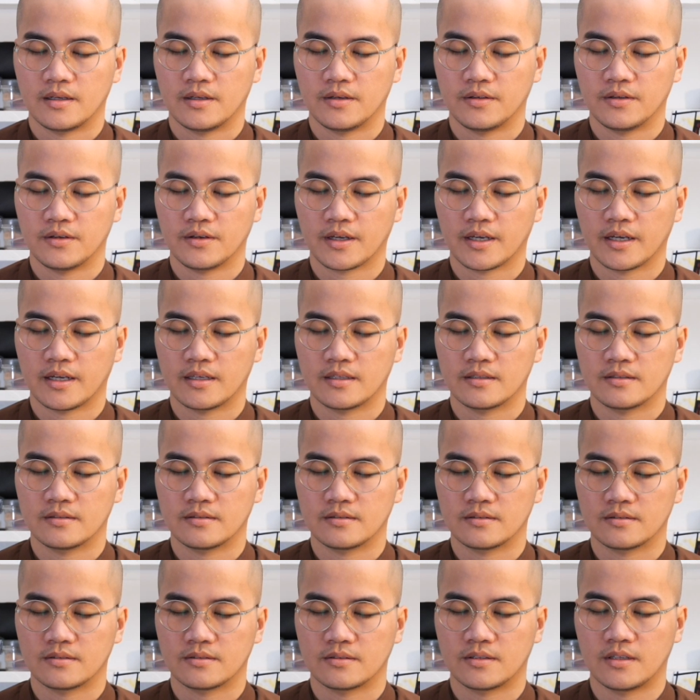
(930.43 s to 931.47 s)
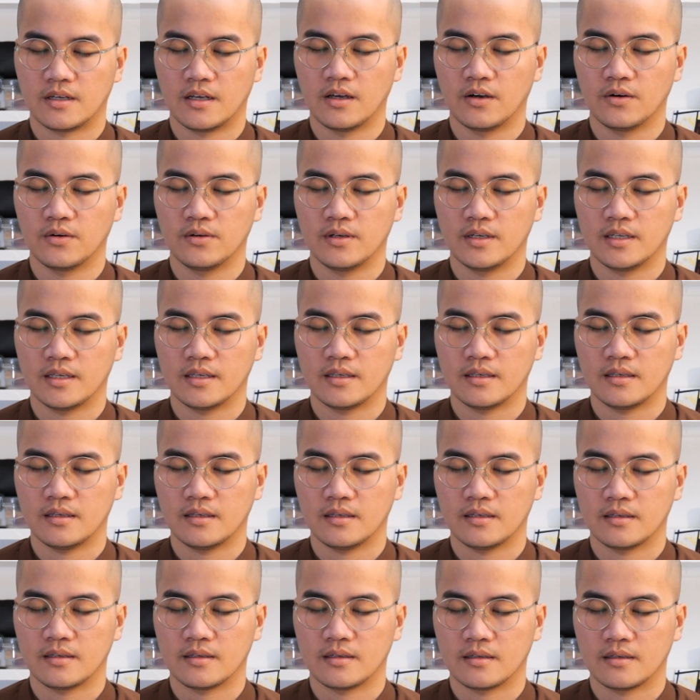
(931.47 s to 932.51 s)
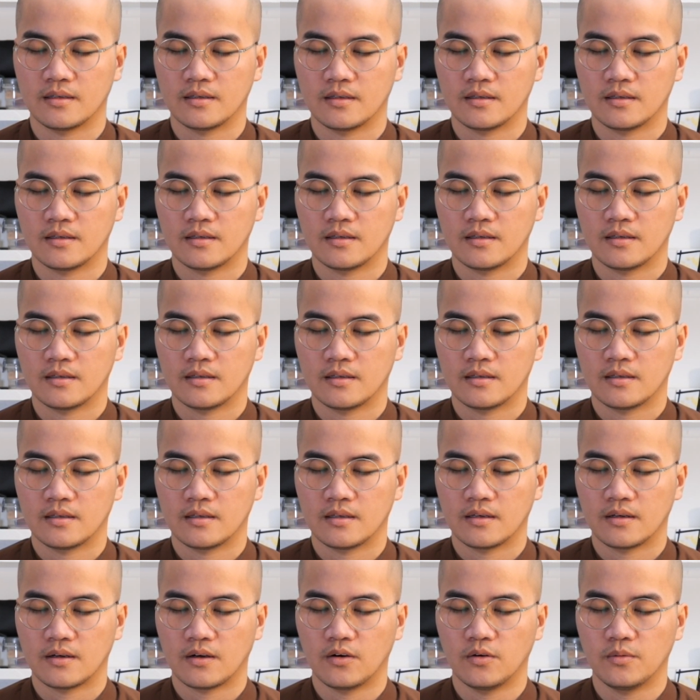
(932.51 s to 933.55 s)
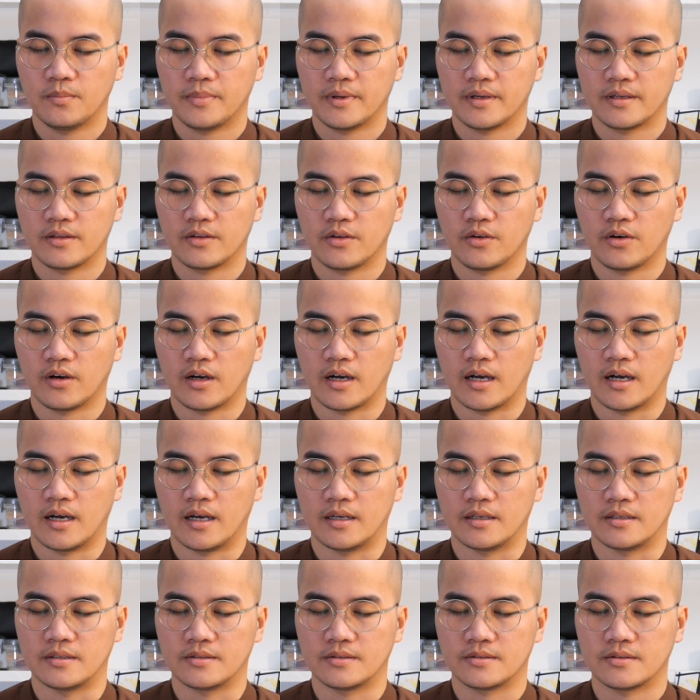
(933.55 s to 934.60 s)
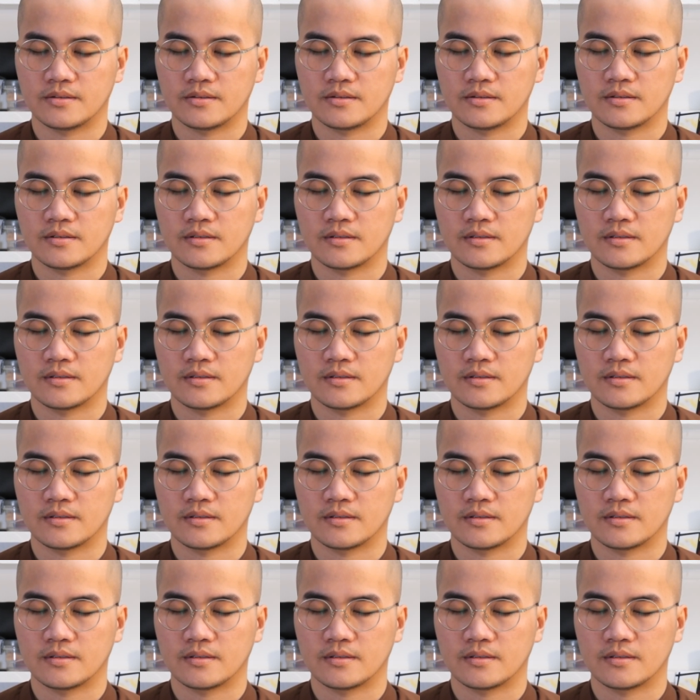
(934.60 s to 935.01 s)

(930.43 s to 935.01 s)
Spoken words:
Now you can slowly open your eyes.